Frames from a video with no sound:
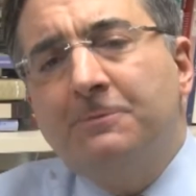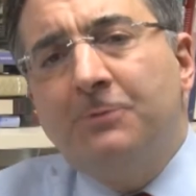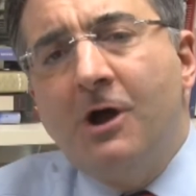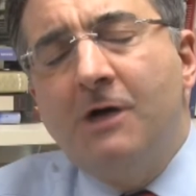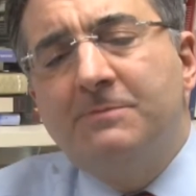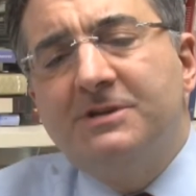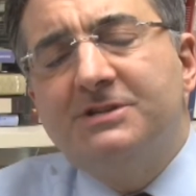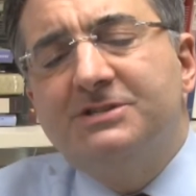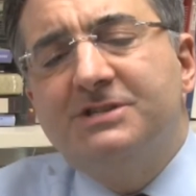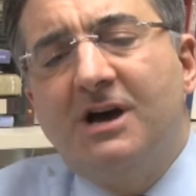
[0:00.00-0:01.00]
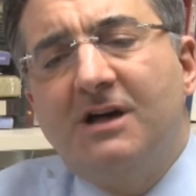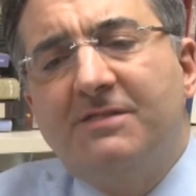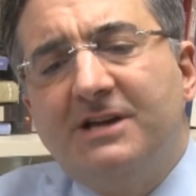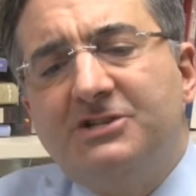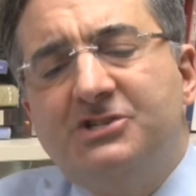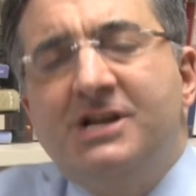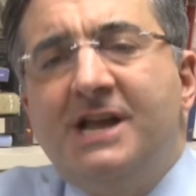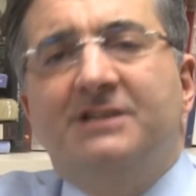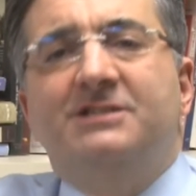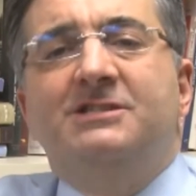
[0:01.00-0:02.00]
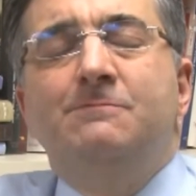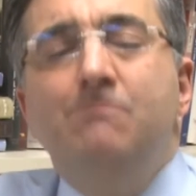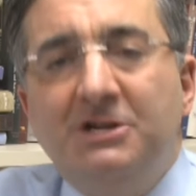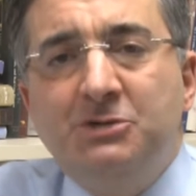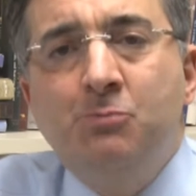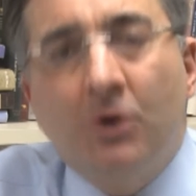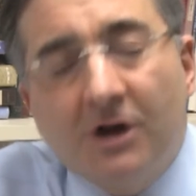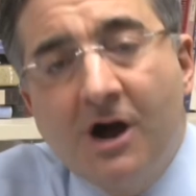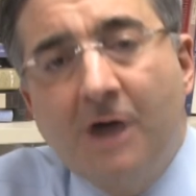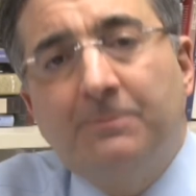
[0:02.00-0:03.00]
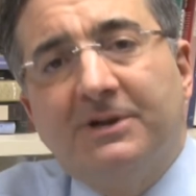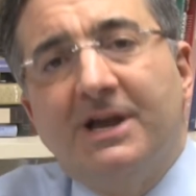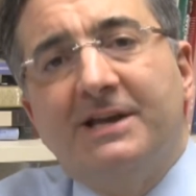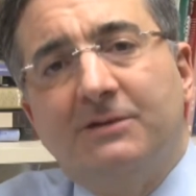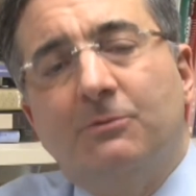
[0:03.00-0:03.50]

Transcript: of the problem is uh, that genetics is much more complicated,